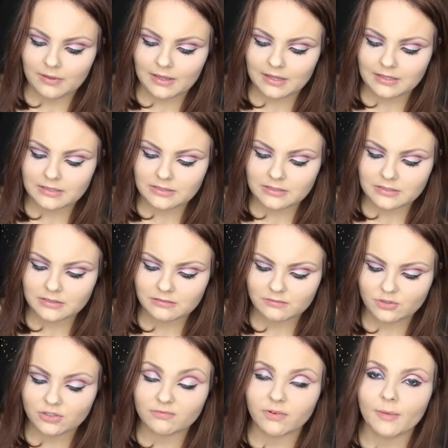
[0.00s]
It's
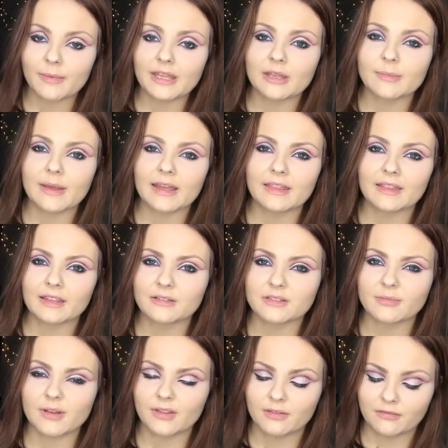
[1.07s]
just from eBay. I think
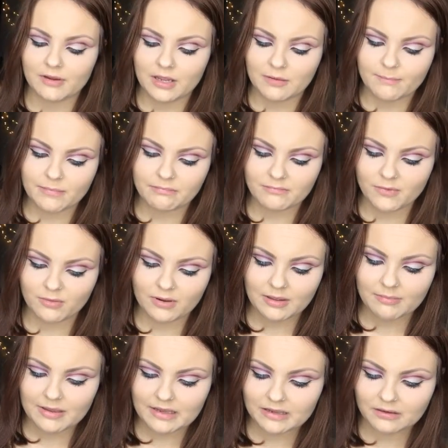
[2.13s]
it's about £3
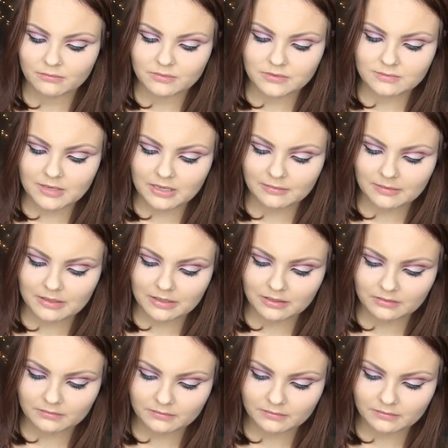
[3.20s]
maybe.